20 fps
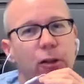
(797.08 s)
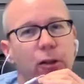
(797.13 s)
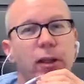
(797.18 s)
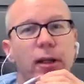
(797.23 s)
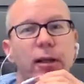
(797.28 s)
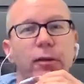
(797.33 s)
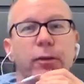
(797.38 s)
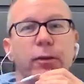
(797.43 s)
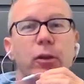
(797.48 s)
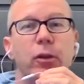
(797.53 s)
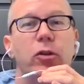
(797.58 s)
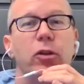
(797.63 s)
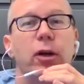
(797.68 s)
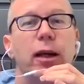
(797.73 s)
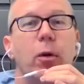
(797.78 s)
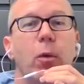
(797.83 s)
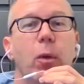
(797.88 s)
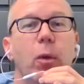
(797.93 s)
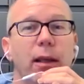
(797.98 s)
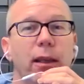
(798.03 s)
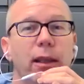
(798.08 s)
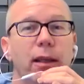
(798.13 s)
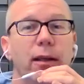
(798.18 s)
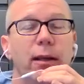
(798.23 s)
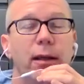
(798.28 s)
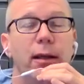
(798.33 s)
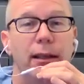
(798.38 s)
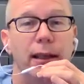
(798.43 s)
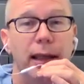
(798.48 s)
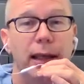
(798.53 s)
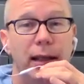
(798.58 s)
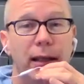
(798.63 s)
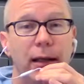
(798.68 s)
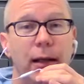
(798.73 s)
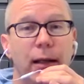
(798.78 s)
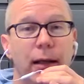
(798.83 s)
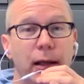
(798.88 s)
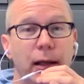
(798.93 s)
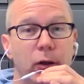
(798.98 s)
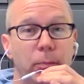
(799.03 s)
ahead of yourself and you try to walk the
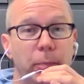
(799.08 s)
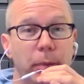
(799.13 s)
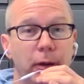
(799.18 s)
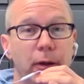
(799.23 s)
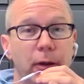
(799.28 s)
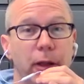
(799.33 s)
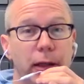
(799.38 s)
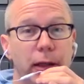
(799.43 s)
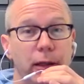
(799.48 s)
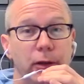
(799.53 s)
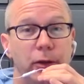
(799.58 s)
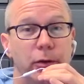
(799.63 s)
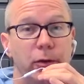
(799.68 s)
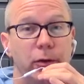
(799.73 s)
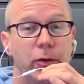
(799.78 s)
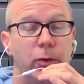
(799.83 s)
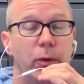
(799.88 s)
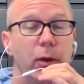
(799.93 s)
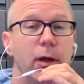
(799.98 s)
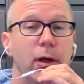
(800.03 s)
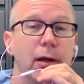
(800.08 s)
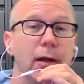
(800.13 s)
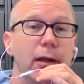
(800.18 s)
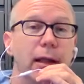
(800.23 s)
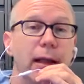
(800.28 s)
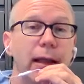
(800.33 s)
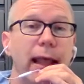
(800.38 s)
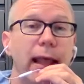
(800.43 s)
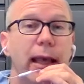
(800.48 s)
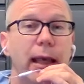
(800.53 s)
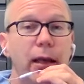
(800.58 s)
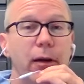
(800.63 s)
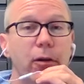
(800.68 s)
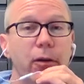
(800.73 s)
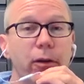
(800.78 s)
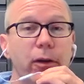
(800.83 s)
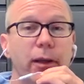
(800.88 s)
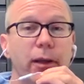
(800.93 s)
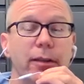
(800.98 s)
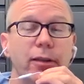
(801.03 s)
dog and the dog is pulling on you too hard, and
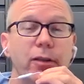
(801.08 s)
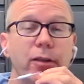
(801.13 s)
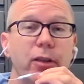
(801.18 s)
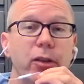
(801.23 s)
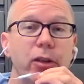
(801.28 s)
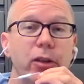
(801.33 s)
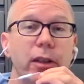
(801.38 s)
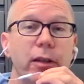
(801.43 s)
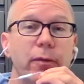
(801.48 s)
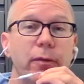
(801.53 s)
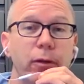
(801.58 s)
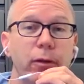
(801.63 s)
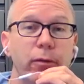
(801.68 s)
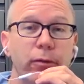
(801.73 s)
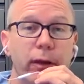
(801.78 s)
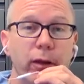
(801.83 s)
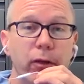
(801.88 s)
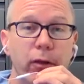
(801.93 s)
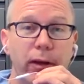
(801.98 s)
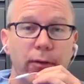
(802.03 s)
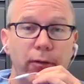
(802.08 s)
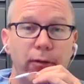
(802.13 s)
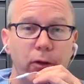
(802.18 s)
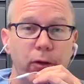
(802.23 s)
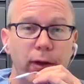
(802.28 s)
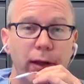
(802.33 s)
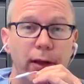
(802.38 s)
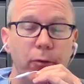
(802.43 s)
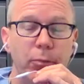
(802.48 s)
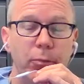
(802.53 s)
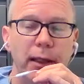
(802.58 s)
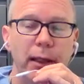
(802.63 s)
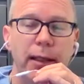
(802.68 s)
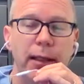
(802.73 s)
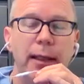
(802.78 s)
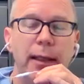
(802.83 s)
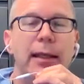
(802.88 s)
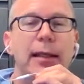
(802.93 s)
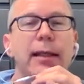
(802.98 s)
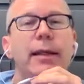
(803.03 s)
that can hurt the incision if you're fresh after
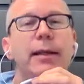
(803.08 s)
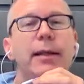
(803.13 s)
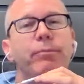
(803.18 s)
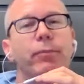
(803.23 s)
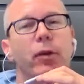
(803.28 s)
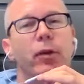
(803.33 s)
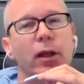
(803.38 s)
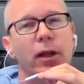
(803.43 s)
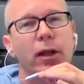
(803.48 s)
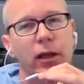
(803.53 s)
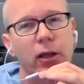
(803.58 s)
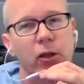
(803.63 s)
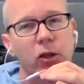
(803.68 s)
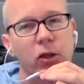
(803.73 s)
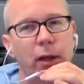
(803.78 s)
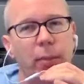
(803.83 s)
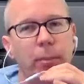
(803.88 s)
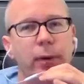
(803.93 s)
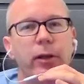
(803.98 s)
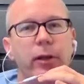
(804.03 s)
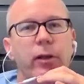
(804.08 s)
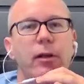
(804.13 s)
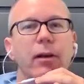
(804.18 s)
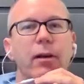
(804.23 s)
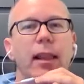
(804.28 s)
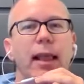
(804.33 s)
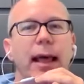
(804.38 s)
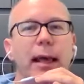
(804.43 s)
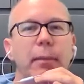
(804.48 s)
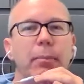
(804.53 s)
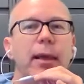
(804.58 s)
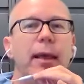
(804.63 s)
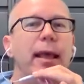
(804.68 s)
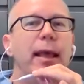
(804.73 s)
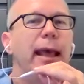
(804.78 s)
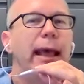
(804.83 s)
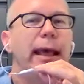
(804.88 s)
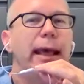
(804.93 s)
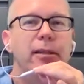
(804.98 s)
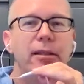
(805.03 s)
transplant. Dog can jump on your
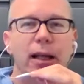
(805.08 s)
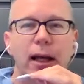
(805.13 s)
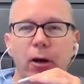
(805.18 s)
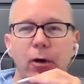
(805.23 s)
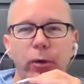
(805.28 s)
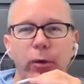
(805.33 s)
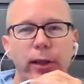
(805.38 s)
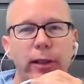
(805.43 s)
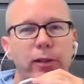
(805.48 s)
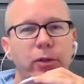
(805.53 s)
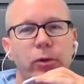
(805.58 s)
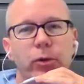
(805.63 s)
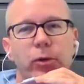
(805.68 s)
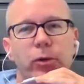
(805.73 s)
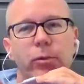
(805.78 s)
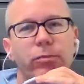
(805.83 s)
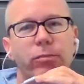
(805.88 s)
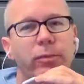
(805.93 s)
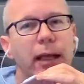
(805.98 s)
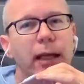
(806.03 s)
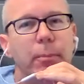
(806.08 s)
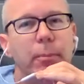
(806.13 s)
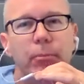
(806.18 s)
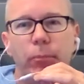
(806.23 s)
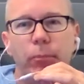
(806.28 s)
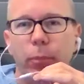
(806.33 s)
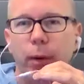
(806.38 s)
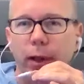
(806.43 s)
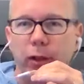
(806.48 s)
lap. It's not going to